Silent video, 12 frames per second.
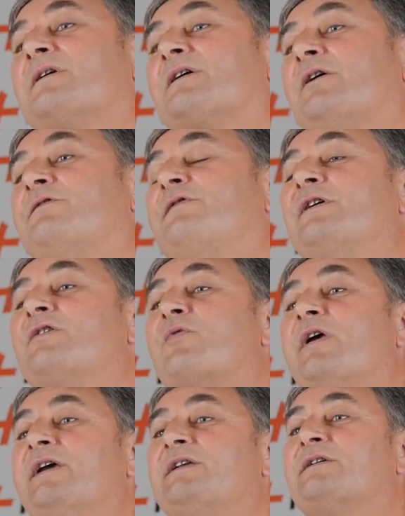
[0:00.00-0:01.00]

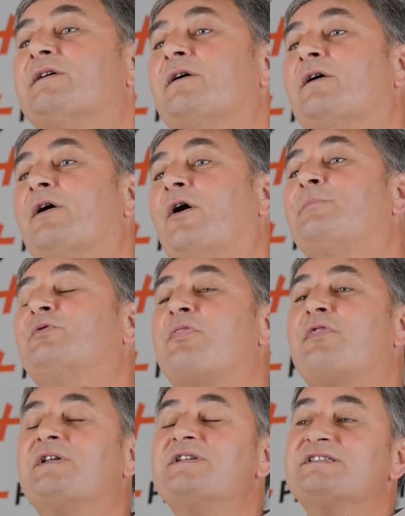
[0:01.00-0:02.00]
configure up to
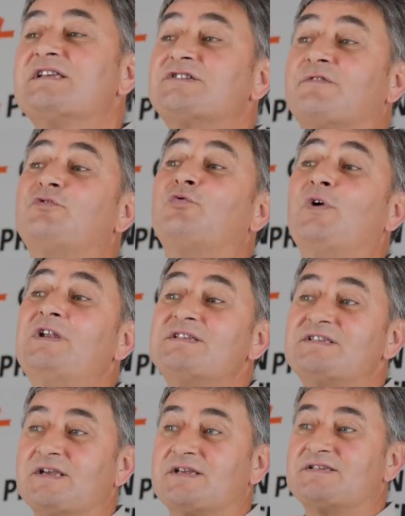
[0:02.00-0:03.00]
thicknesses of
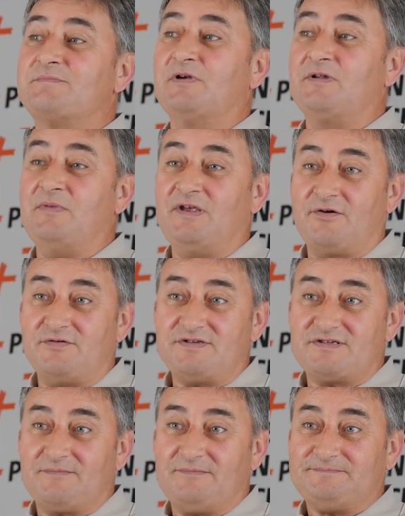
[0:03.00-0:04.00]
26 millimeters.